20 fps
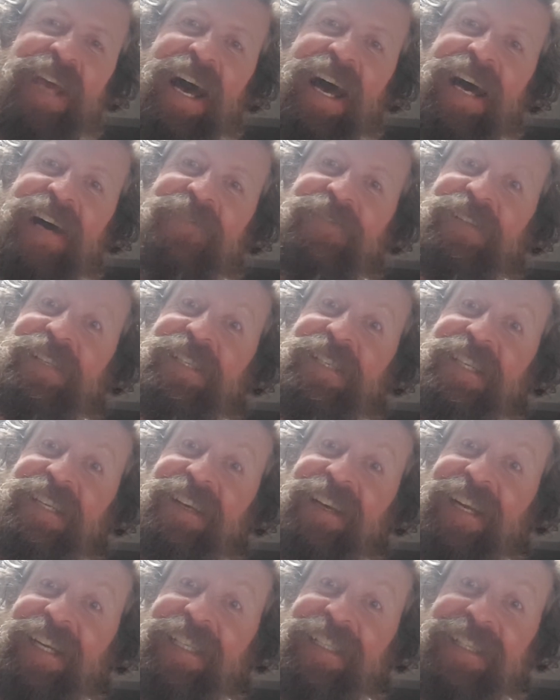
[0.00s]
you haven't,
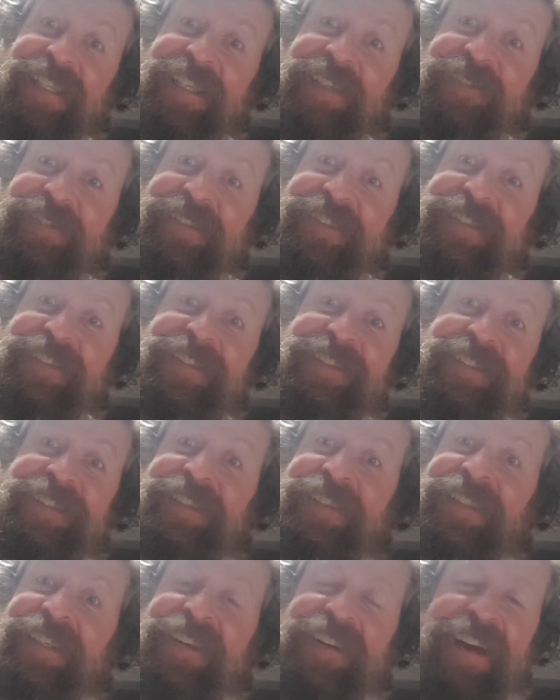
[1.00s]
you ain't living.
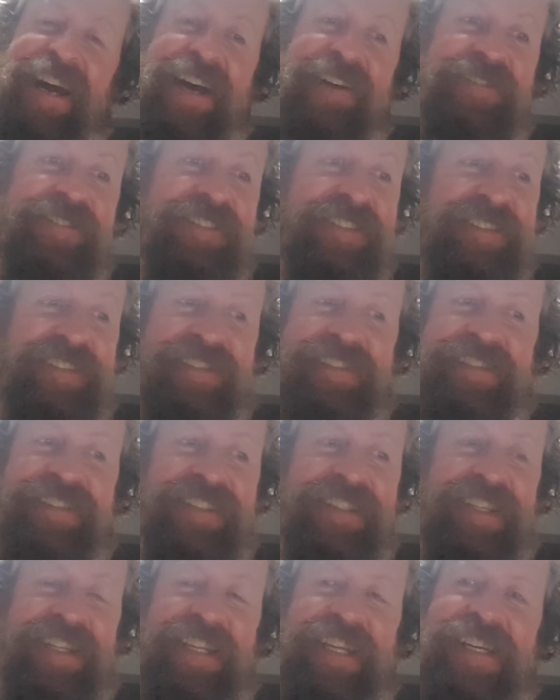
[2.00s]
You haven't
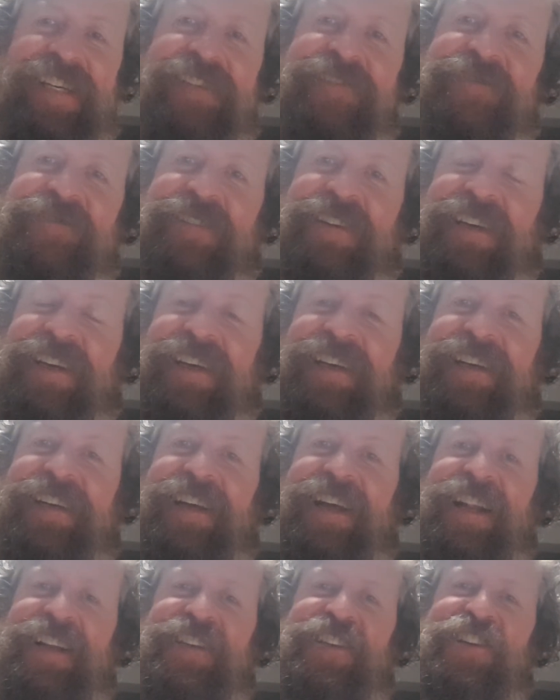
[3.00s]
lived
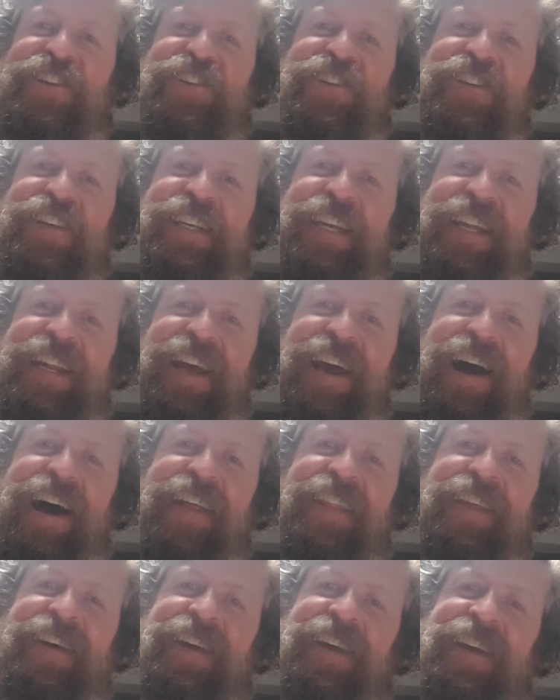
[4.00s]
until you get out
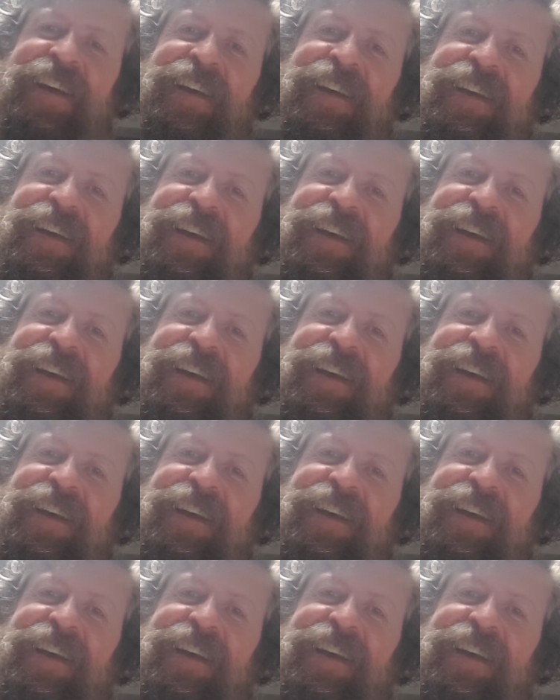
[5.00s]
there